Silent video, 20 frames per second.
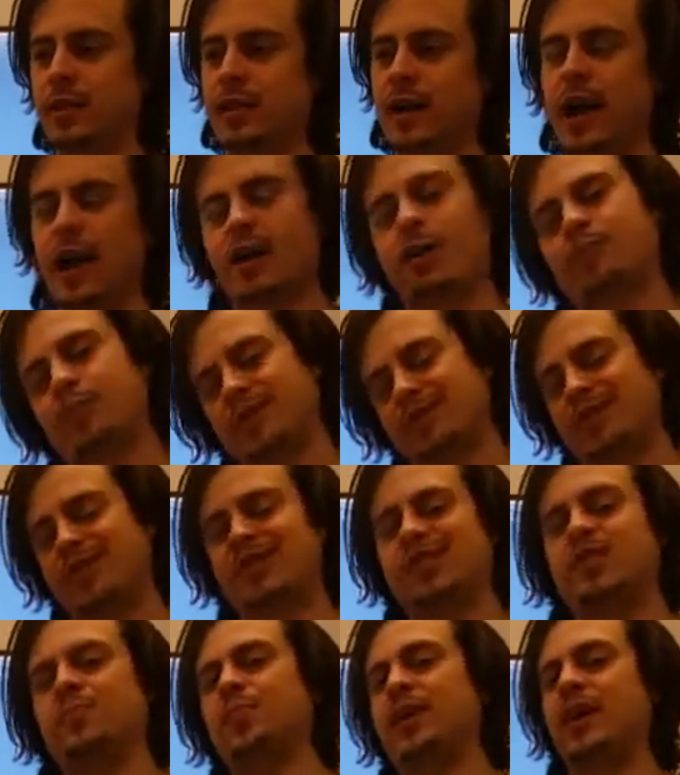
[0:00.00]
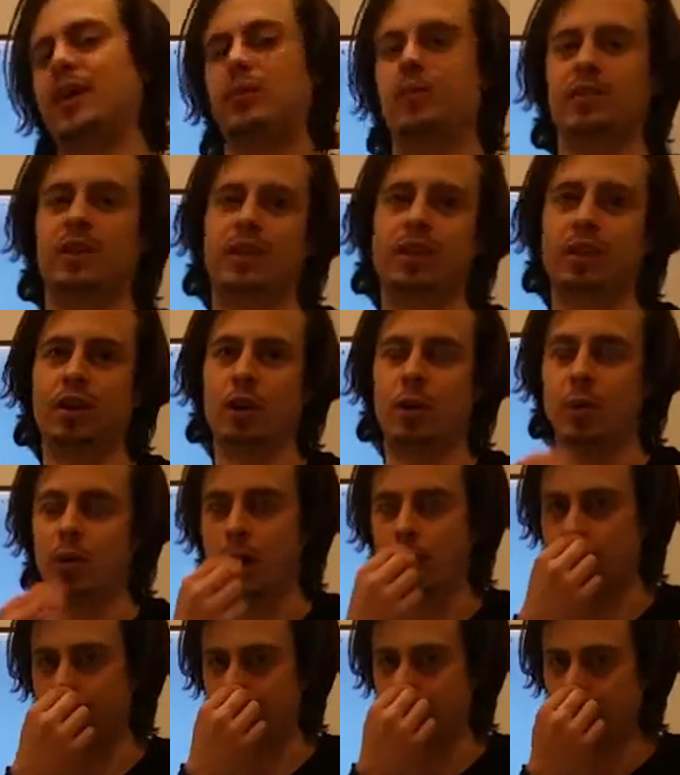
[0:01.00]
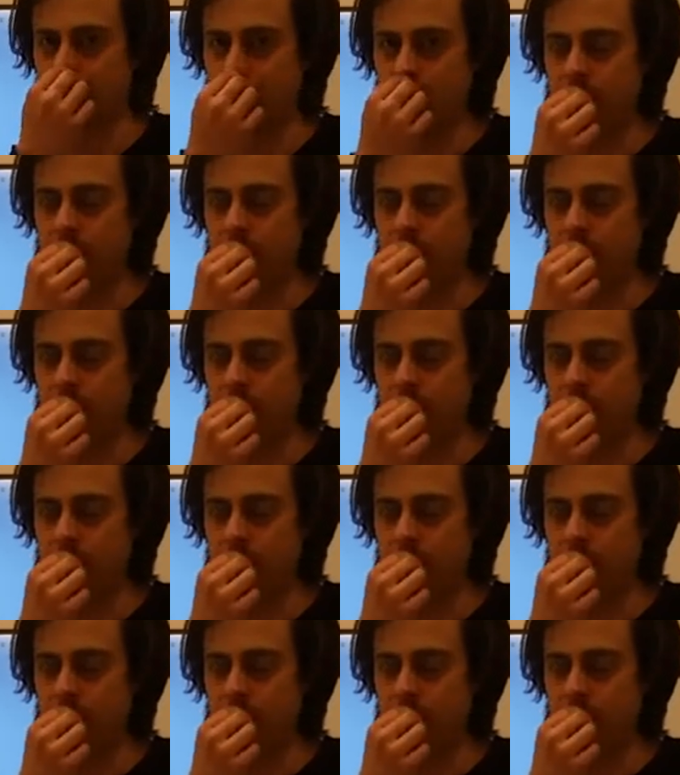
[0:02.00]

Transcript: how to participate within the co-op.